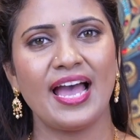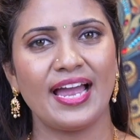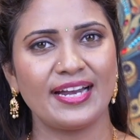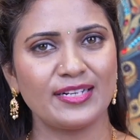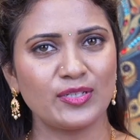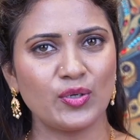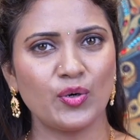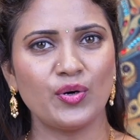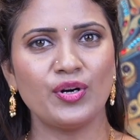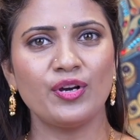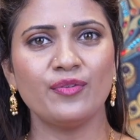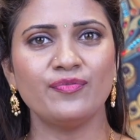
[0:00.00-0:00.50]

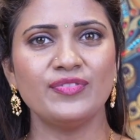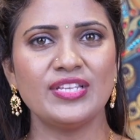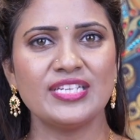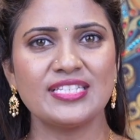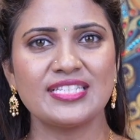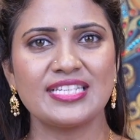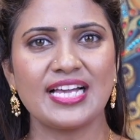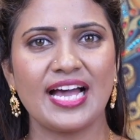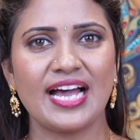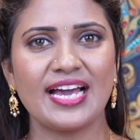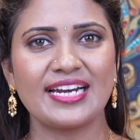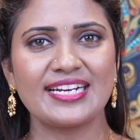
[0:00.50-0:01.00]
And code of
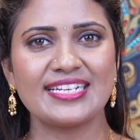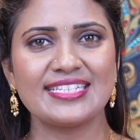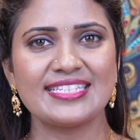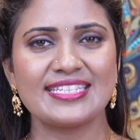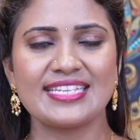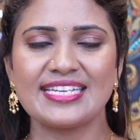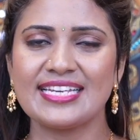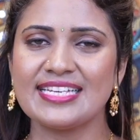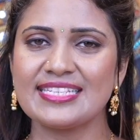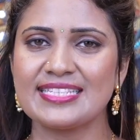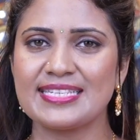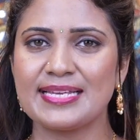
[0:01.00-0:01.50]
this saree
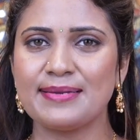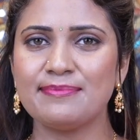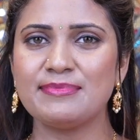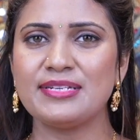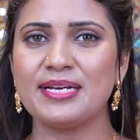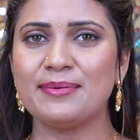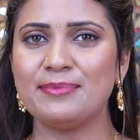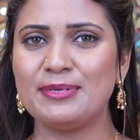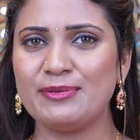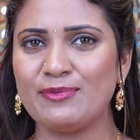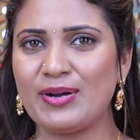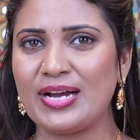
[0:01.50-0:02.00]
C S M
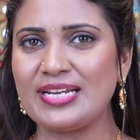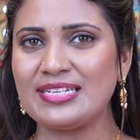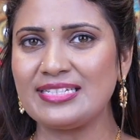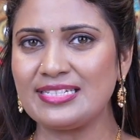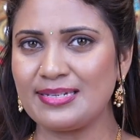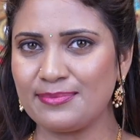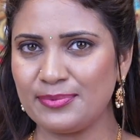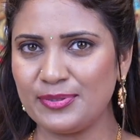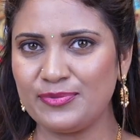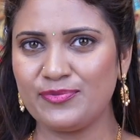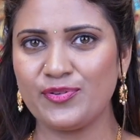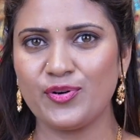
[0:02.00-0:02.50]
one one one
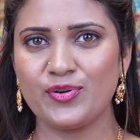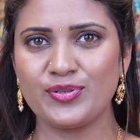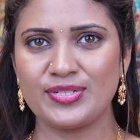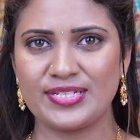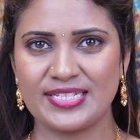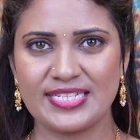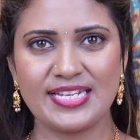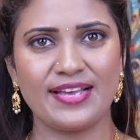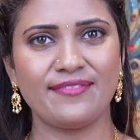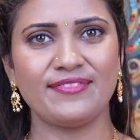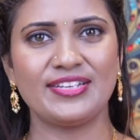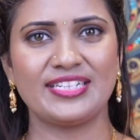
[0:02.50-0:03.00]
four four
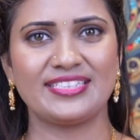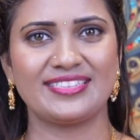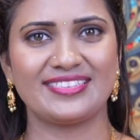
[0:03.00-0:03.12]
seven.